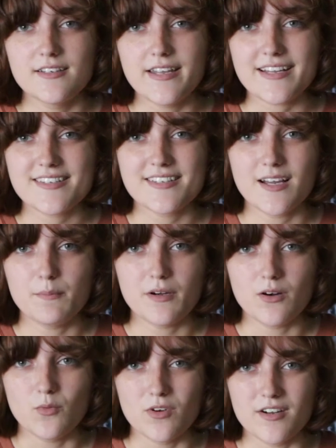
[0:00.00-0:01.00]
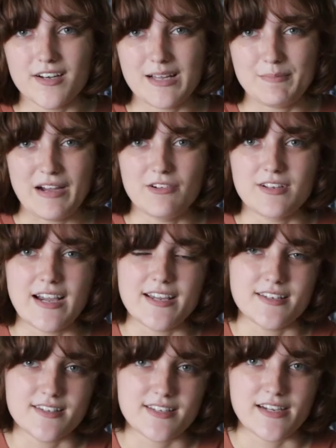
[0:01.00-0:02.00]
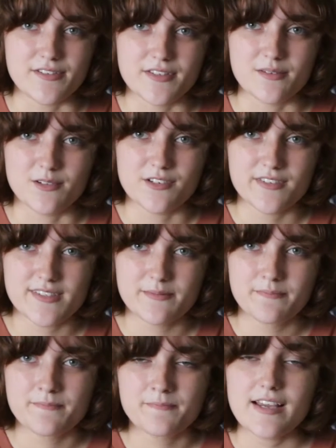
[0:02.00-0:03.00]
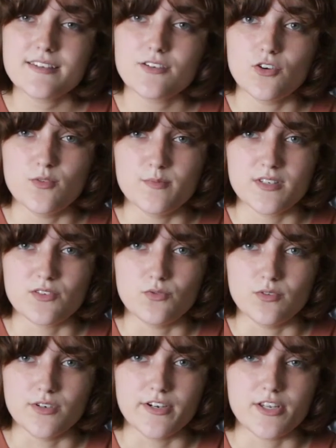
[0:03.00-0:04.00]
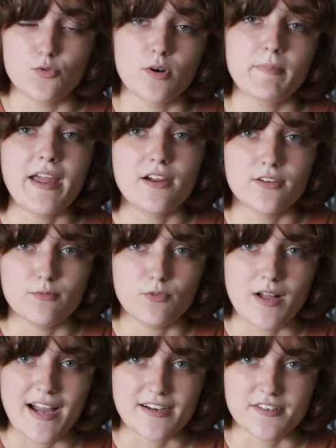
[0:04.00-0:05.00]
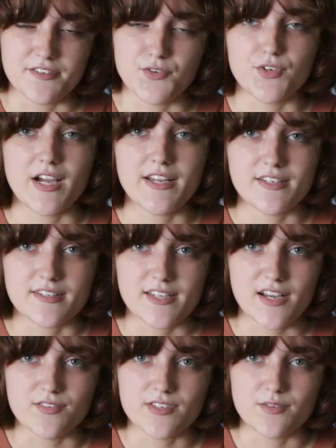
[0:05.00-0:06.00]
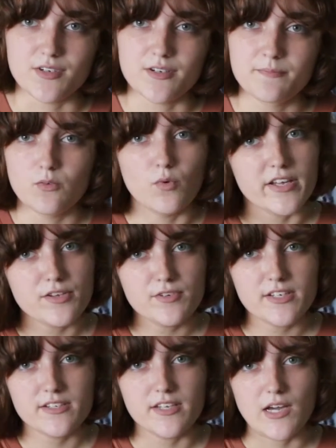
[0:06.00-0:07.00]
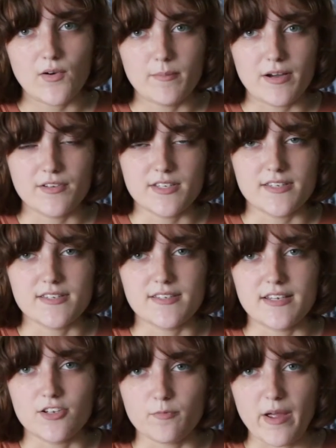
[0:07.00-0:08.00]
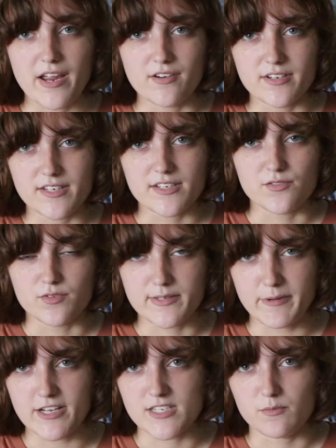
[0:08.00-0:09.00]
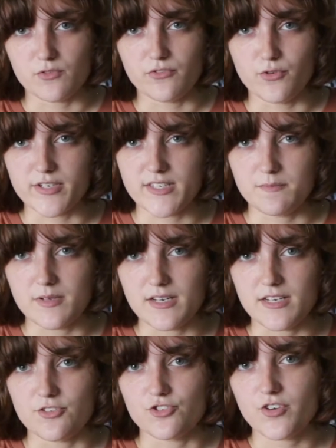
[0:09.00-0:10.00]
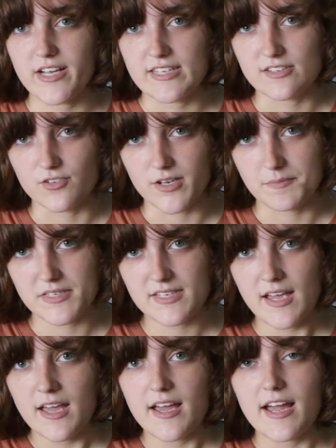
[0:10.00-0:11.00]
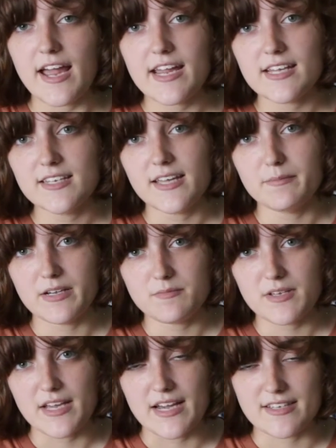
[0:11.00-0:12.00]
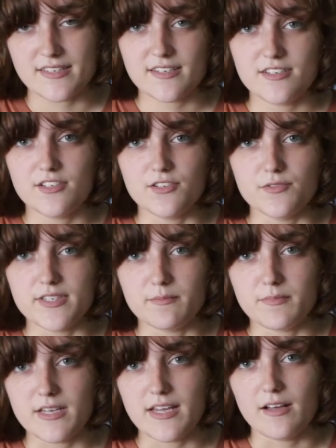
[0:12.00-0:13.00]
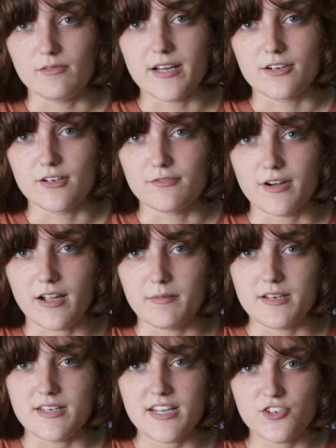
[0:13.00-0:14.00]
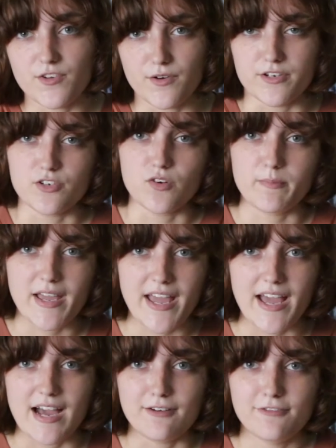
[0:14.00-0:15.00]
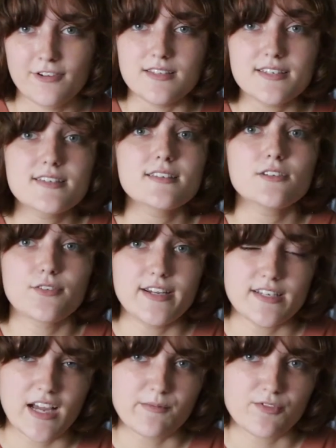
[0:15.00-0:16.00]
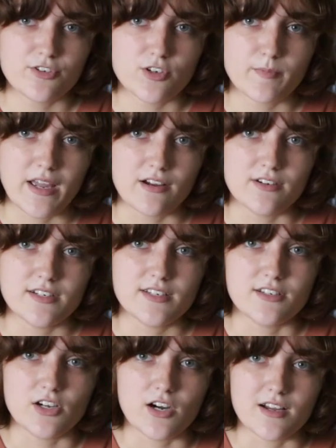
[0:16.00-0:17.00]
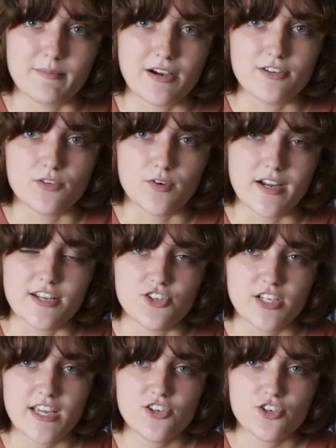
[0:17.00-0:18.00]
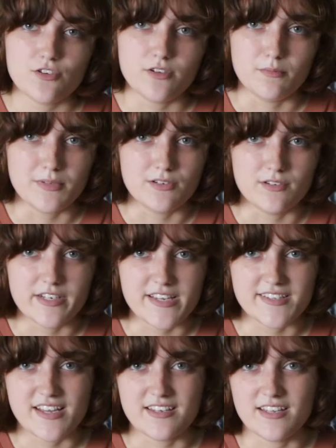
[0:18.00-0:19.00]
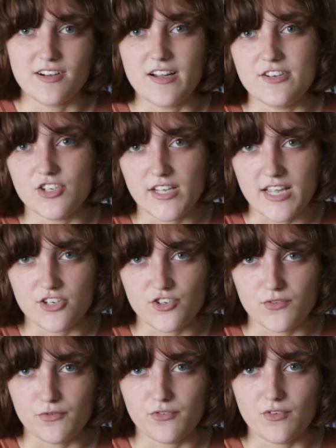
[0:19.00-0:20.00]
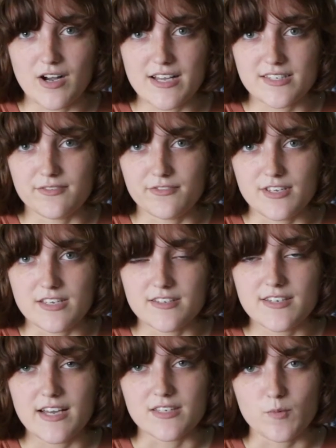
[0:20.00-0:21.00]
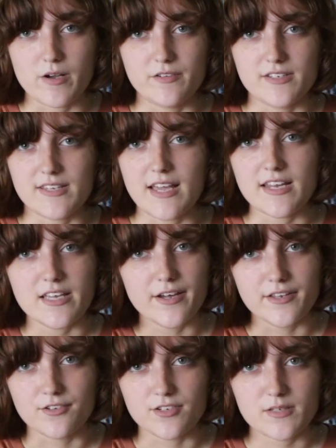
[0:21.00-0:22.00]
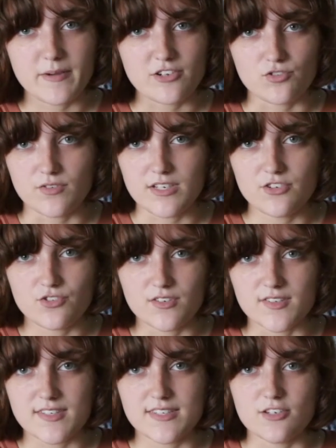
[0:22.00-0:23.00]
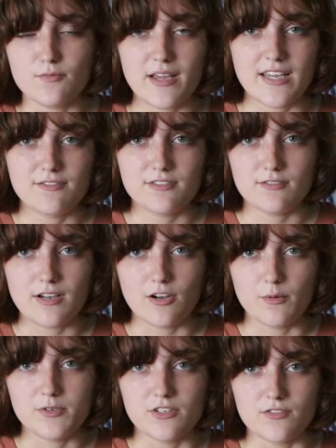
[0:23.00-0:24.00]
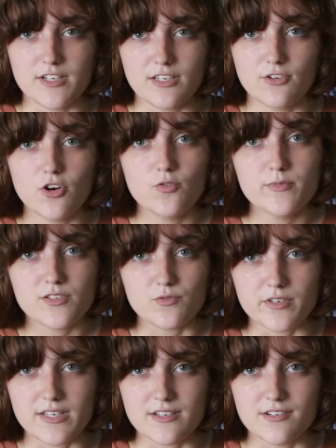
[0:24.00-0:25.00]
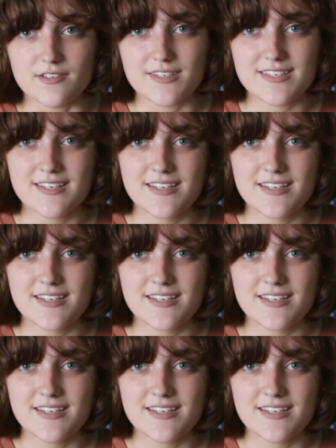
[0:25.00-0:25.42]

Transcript: Next up, a word about guidance counselors. As a homeschooler, your parent will act as your guidance counselor. What you need to know about this is that your parent is responsible for submitting your transcripts, and they might be asked to submit a letter of recommendation on your behalf. This is a great time for your parent to talk about your educational abilities and their educational philosophies, as well as any other special interests you may have developed during your homeschool years.